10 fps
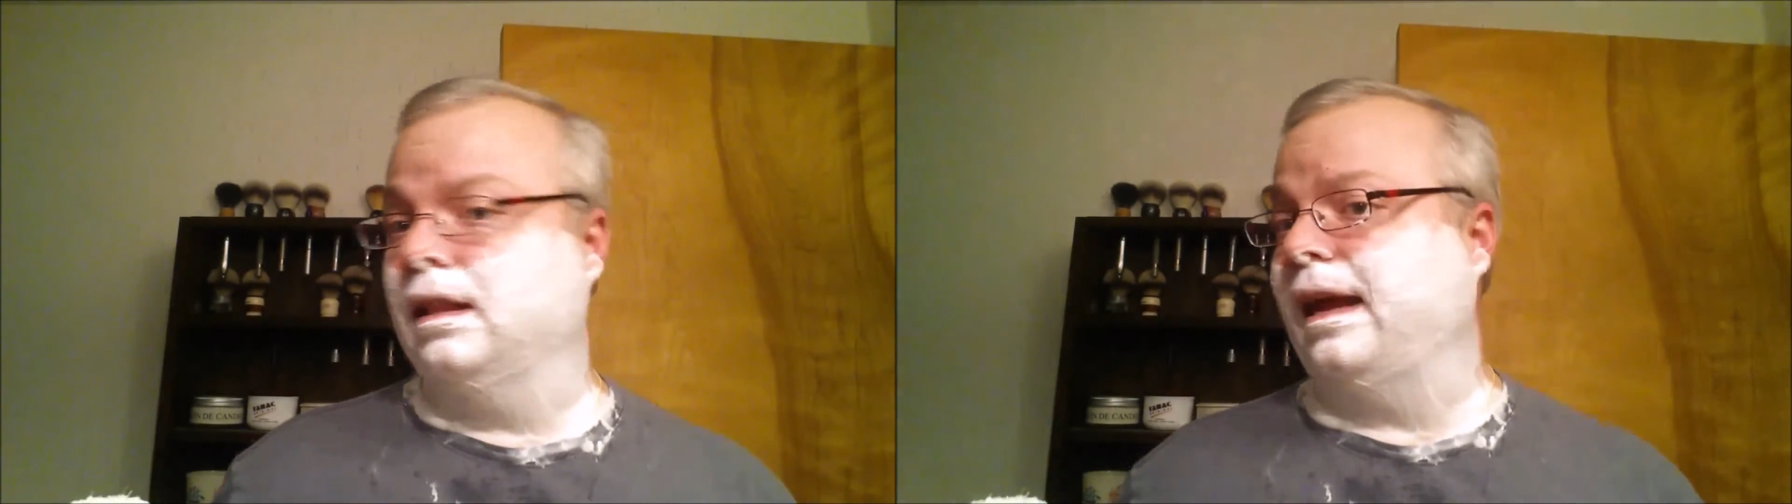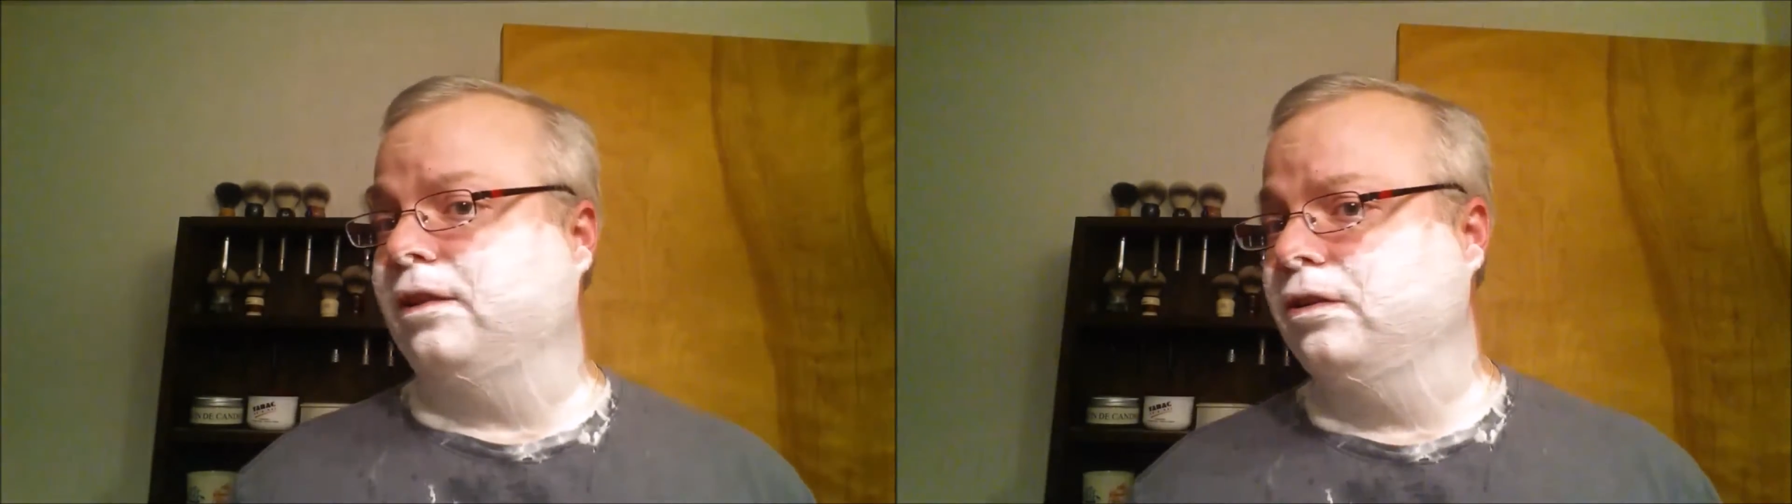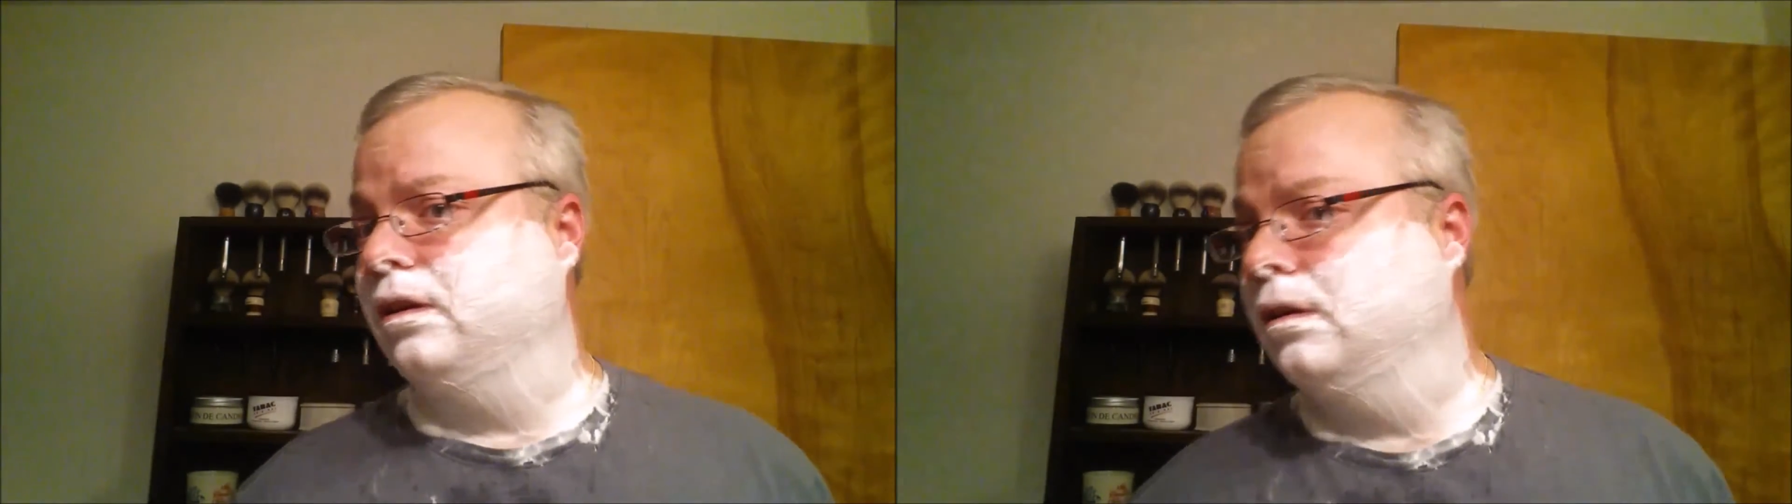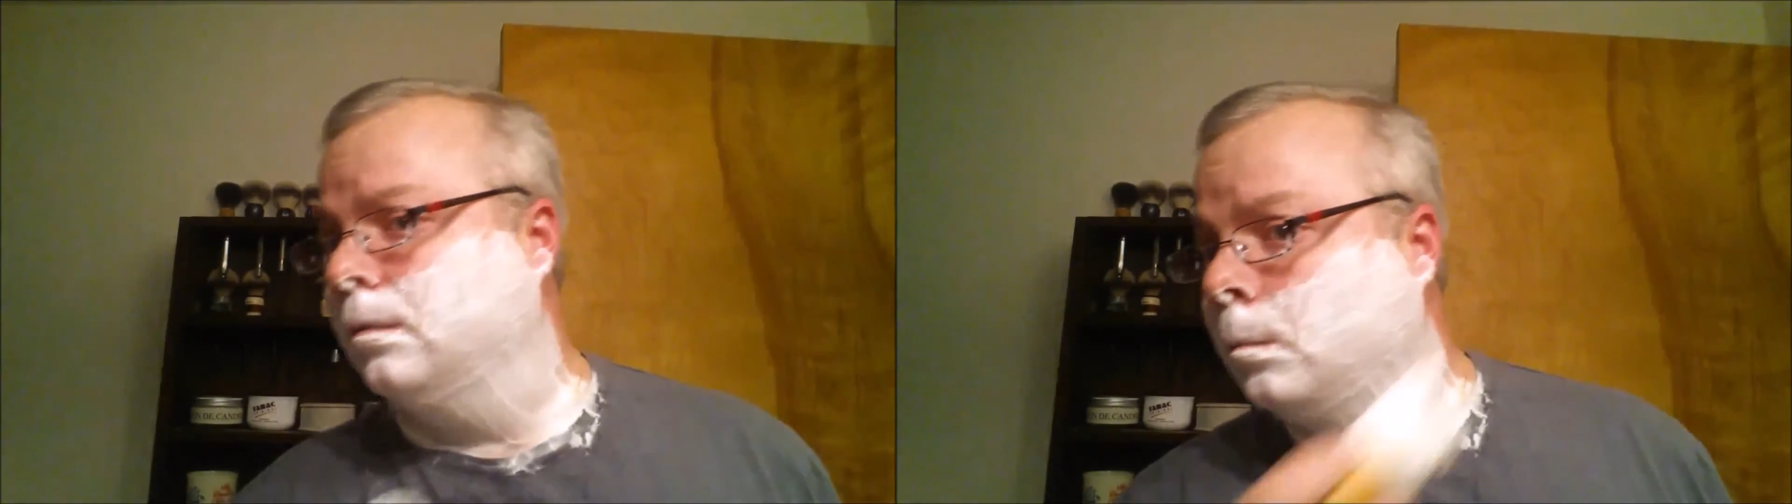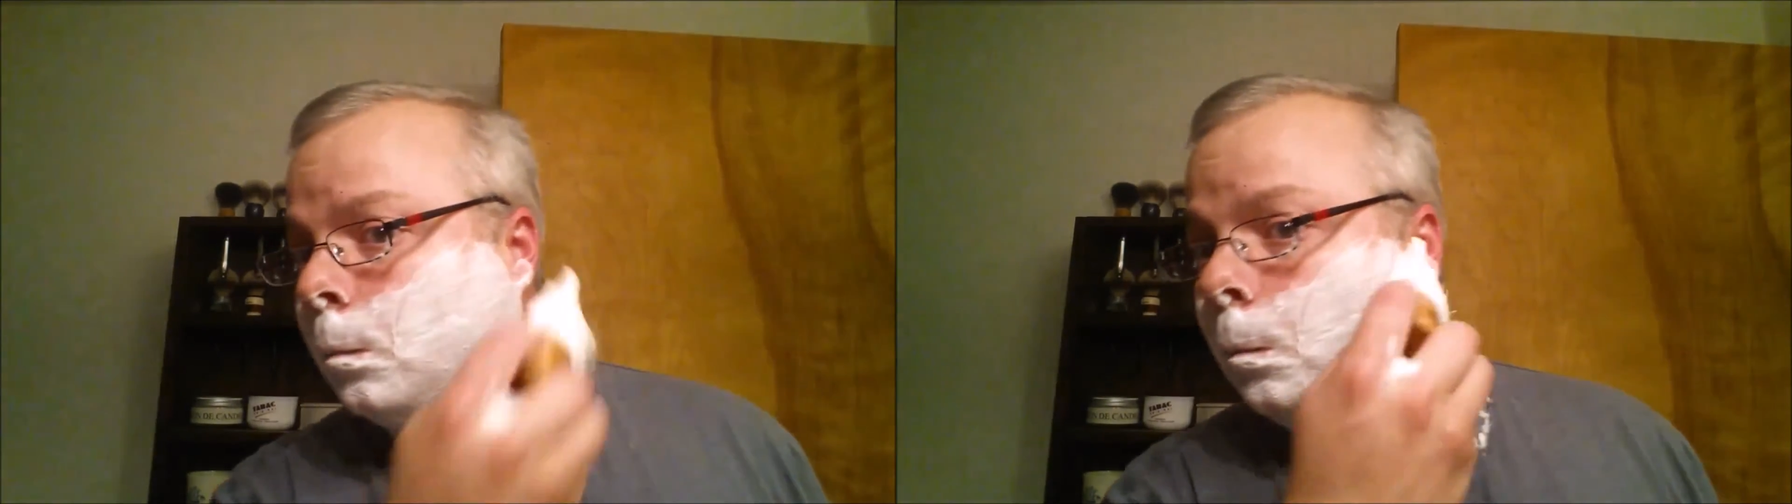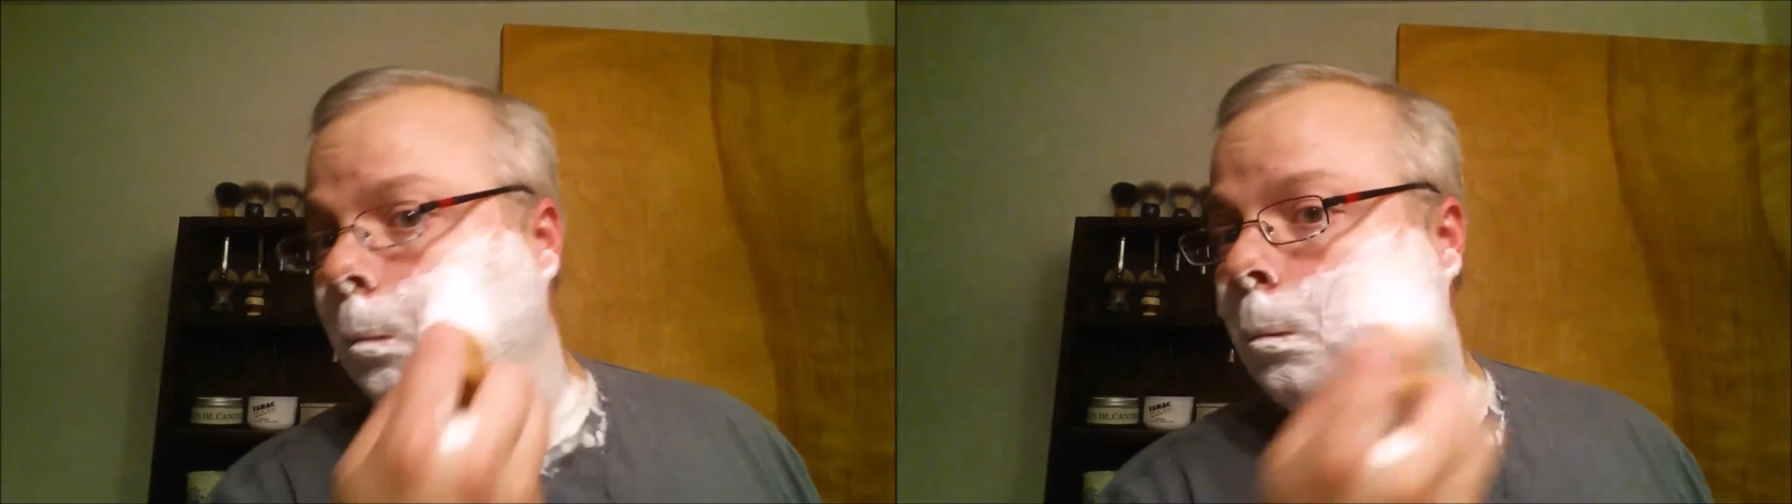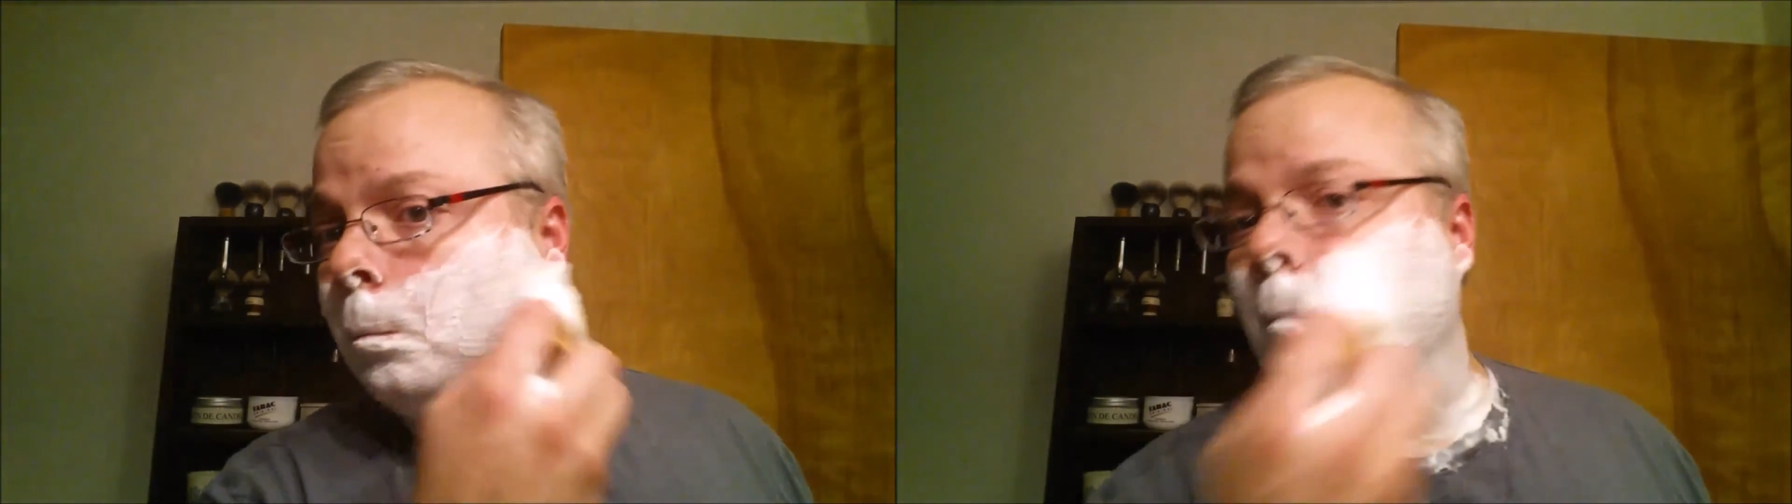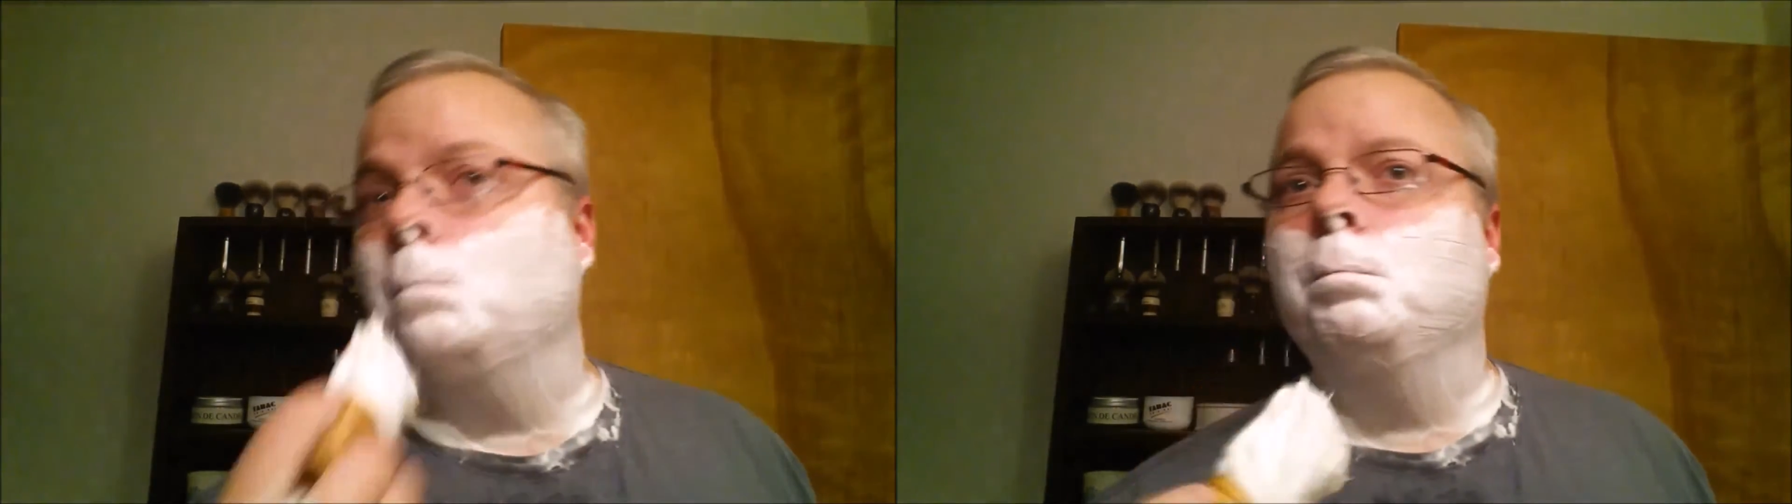lather
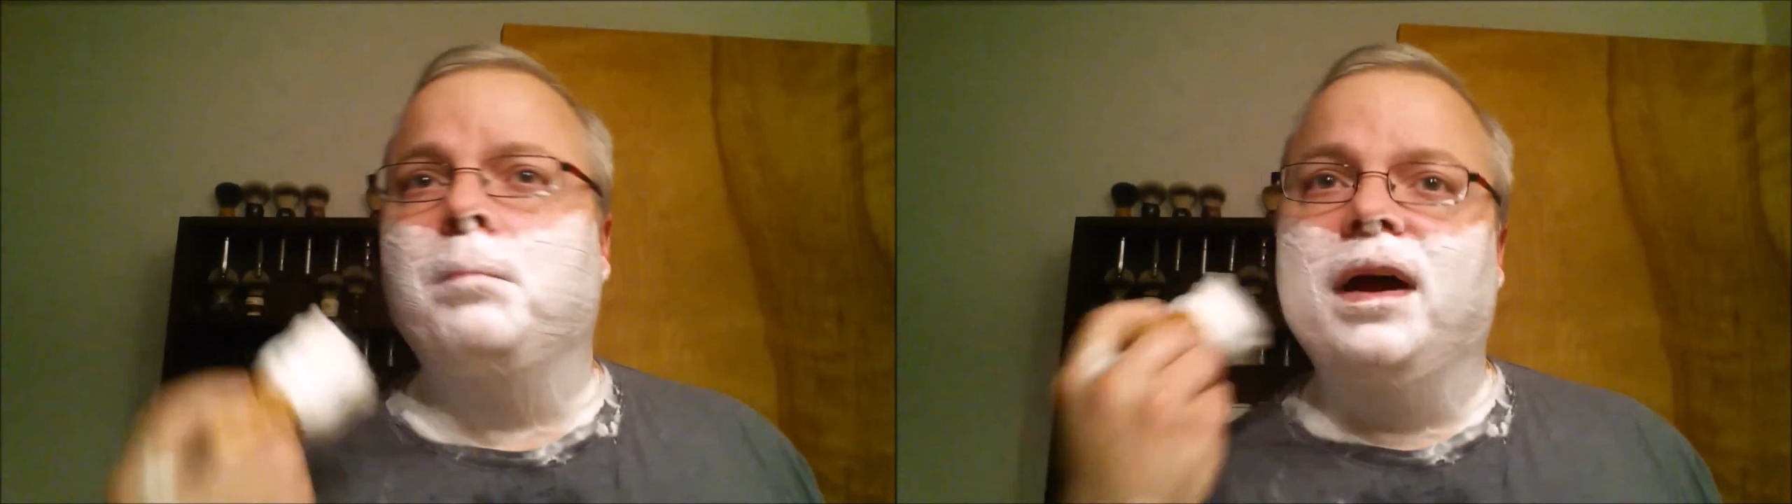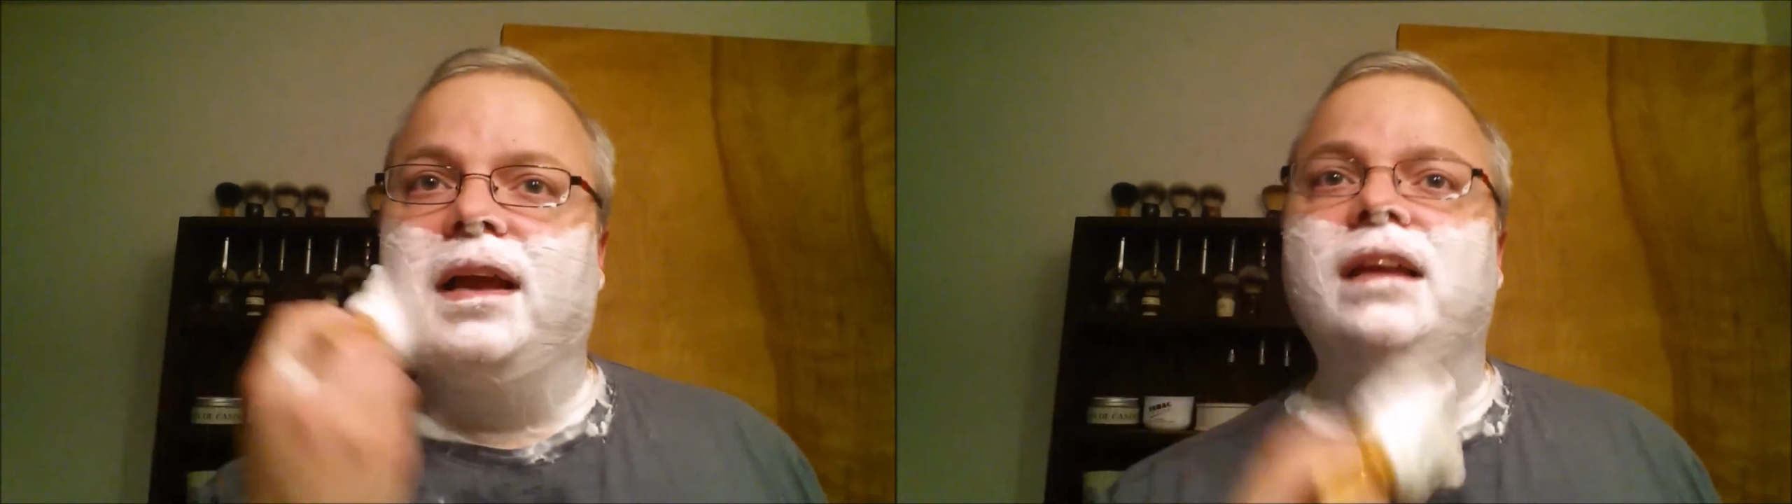by